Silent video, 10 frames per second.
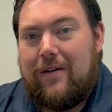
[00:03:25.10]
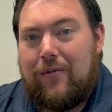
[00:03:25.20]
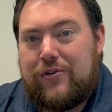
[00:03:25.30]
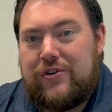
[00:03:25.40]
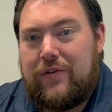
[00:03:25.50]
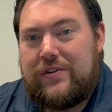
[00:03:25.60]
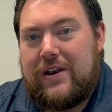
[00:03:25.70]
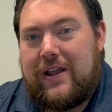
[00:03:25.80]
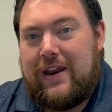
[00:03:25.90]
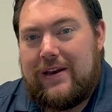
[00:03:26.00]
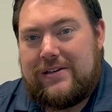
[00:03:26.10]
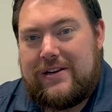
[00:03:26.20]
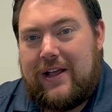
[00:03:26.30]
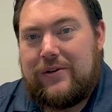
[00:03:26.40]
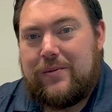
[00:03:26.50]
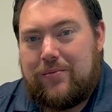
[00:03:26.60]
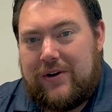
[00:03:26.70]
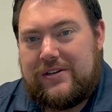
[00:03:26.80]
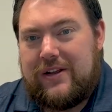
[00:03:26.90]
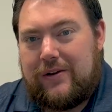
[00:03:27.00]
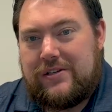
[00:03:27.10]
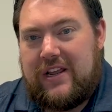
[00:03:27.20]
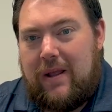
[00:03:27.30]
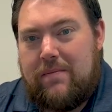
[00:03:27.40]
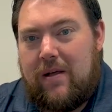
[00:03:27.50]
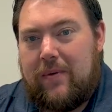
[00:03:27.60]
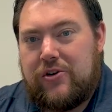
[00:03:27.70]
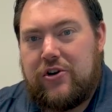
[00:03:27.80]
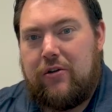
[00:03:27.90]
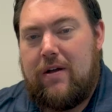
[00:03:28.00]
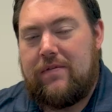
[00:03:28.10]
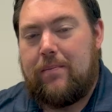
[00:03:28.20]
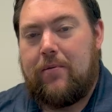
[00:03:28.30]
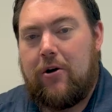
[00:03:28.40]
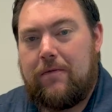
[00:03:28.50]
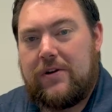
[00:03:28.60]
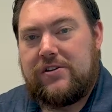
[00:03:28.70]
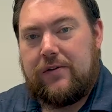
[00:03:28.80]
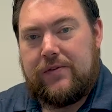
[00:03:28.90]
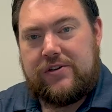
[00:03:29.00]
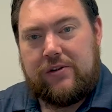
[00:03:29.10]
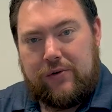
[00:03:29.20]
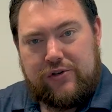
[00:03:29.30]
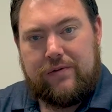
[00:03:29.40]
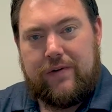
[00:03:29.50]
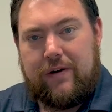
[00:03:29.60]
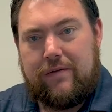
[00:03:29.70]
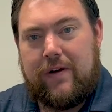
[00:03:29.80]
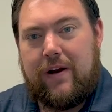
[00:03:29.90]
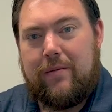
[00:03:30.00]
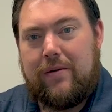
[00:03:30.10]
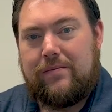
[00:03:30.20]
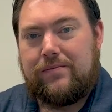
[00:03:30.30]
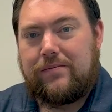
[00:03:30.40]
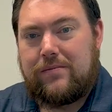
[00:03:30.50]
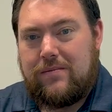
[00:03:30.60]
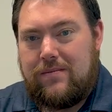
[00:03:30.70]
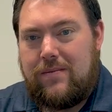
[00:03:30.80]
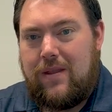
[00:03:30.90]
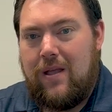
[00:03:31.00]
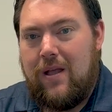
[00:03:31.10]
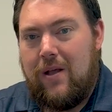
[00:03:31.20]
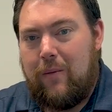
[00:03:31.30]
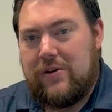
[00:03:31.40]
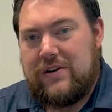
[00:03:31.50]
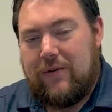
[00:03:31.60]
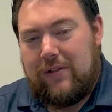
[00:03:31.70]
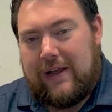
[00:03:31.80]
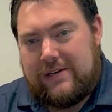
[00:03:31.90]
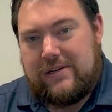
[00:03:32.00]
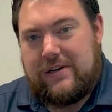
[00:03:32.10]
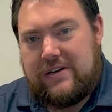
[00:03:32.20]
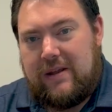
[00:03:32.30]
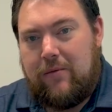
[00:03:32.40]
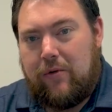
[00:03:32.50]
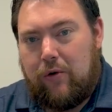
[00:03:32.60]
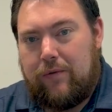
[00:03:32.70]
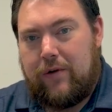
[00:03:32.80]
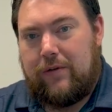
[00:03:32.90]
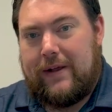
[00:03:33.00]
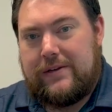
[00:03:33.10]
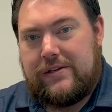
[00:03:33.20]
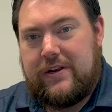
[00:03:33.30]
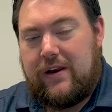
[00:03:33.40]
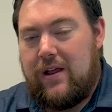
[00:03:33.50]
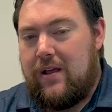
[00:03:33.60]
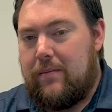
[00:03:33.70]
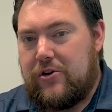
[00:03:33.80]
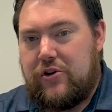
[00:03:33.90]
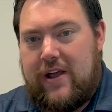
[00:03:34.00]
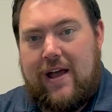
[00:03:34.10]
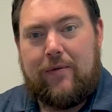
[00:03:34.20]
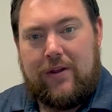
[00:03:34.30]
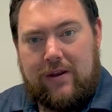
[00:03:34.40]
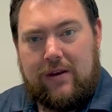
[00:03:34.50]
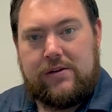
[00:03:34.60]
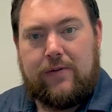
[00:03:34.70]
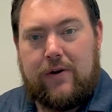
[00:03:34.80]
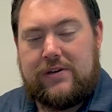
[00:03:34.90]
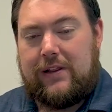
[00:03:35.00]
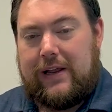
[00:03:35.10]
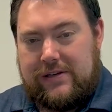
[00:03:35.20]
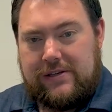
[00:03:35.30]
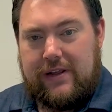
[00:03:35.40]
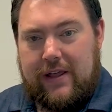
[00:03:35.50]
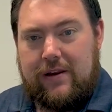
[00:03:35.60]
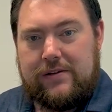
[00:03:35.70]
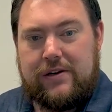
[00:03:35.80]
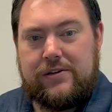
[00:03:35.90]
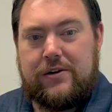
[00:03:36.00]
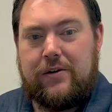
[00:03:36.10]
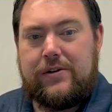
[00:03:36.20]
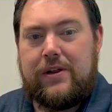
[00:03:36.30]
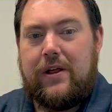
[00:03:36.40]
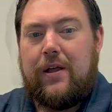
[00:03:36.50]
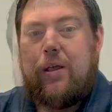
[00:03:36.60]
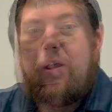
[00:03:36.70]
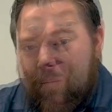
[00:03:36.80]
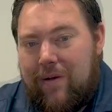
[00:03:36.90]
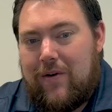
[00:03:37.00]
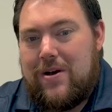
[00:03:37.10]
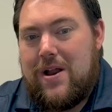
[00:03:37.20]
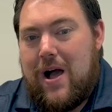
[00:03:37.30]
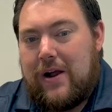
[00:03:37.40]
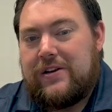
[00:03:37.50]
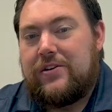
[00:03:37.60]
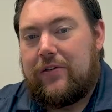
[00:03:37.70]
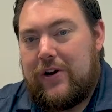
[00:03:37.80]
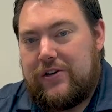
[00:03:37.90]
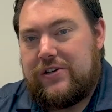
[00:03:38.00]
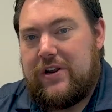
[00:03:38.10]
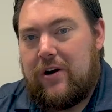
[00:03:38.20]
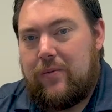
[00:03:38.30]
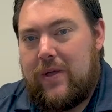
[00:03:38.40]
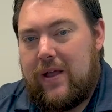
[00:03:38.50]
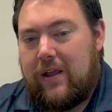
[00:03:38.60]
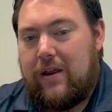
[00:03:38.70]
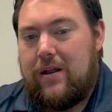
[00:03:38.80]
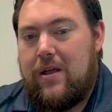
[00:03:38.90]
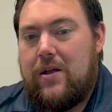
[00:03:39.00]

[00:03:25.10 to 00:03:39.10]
First, you have your dedicated sales and pre-sales team. They'll make sure you have the perfect Surface solution for your environment. We also have our licensing team who'll go over your licensing, make sure you have what you need as far as the licensing end is concerned. We have our Knox Integration Center that can